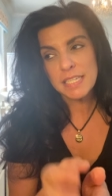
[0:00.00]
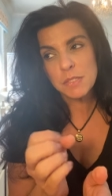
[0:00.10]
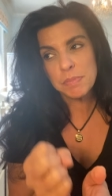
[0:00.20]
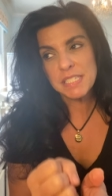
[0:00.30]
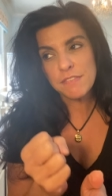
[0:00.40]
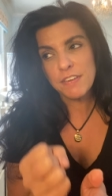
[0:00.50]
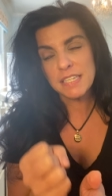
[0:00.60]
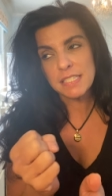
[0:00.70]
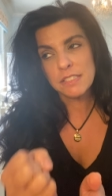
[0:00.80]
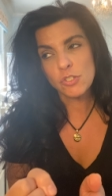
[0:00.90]
explicit
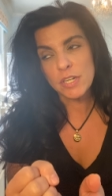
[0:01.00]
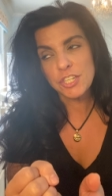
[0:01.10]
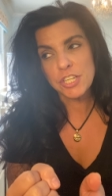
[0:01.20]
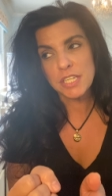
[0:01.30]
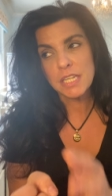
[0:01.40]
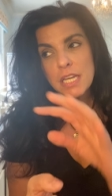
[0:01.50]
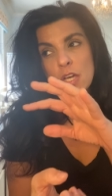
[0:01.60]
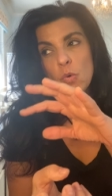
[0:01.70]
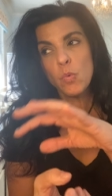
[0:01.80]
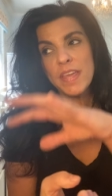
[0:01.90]
phonics instruction
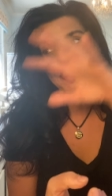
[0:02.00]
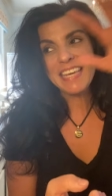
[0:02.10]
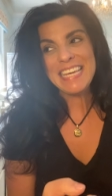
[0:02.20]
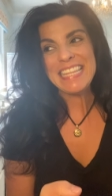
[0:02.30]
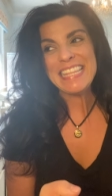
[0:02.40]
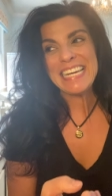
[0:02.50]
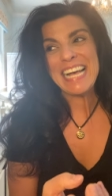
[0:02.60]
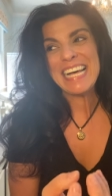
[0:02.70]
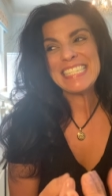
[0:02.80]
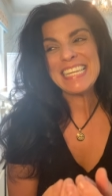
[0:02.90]
within the
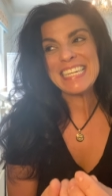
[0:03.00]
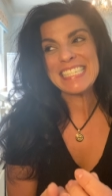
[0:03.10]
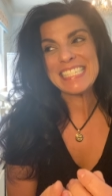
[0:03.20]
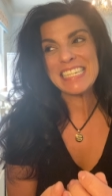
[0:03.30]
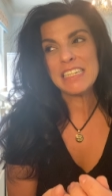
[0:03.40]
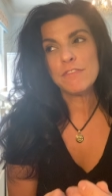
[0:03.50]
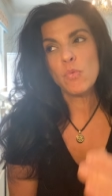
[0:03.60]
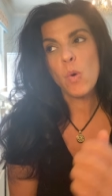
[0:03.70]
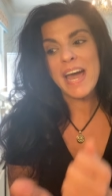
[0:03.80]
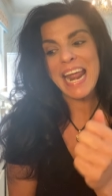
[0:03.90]
context of
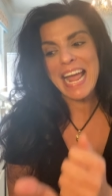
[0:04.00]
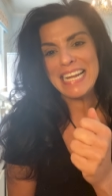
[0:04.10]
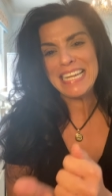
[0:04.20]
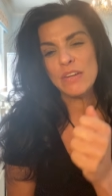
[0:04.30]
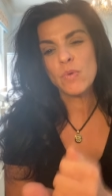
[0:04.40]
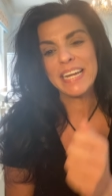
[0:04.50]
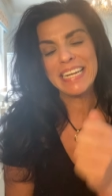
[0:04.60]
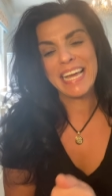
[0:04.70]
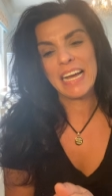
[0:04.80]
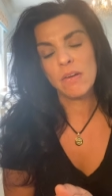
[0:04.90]
what I need
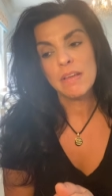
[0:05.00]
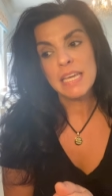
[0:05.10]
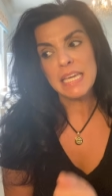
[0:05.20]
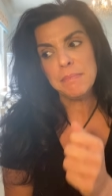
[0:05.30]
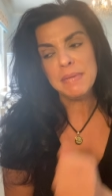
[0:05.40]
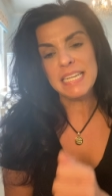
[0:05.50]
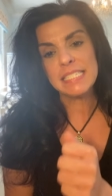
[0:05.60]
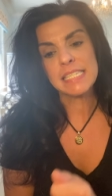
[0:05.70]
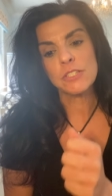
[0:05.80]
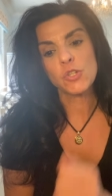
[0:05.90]
right now,
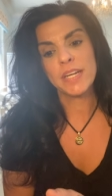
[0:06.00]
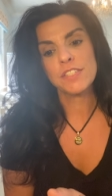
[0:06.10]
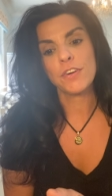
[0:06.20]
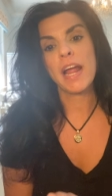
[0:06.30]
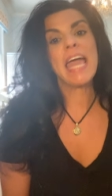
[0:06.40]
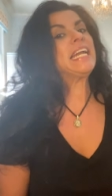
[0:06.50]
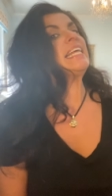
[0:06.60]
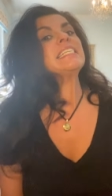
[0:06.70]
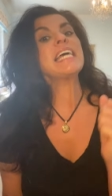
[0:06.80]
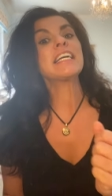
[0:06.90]
immediate skill transfer. And it
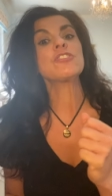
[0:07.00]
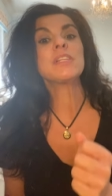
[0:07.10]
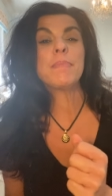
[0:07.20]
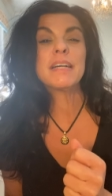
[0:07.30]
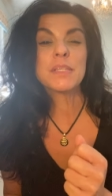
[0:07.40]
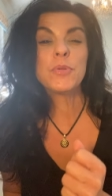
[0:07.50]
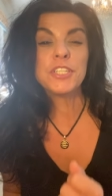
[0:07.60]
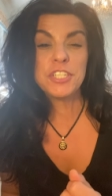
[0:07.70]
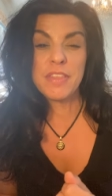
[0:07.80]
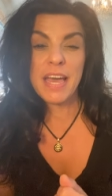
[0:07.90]
is actually possible to
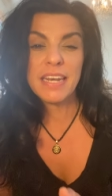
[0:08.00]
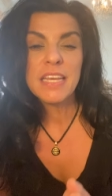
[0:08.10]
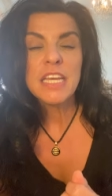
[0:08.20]
do that.